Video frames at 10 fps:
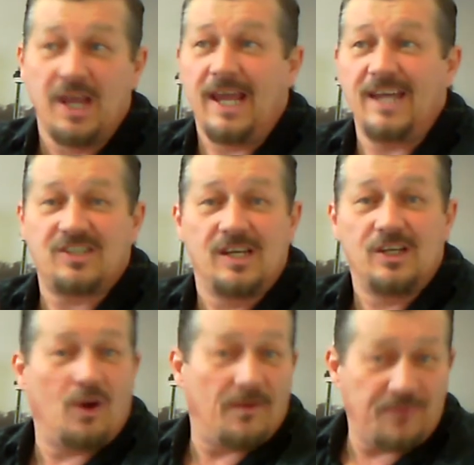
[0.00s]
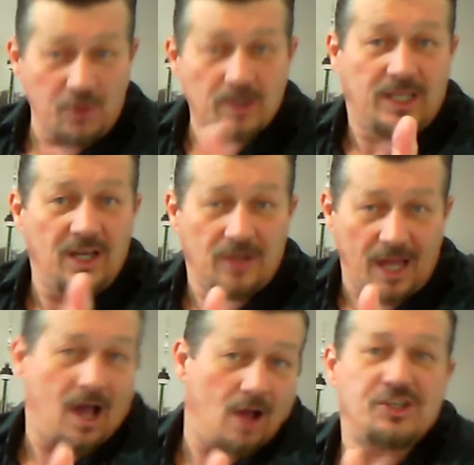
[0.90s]
It's, you know, if you were killed,
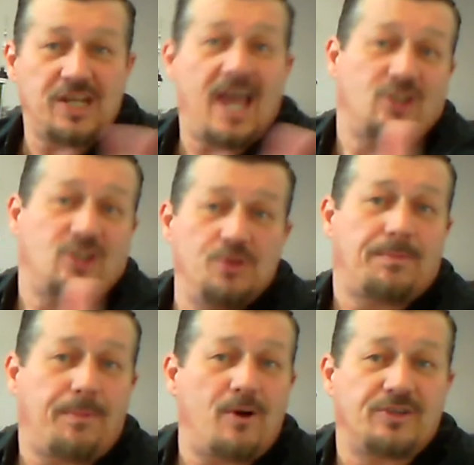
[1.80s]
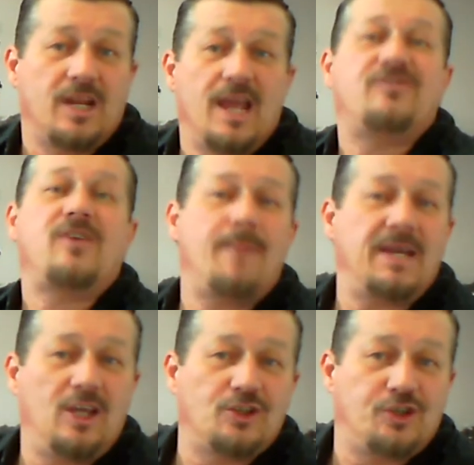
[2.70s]
I'll just ask you as a person, if somebody
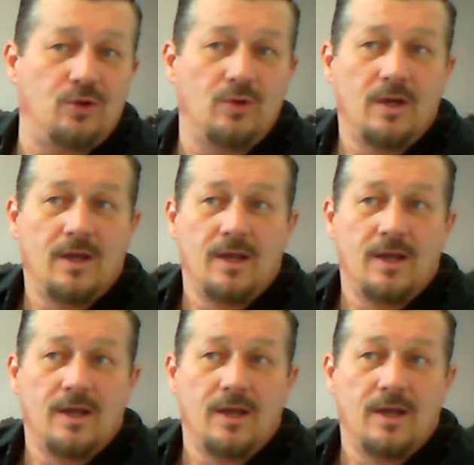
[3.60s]
kills you,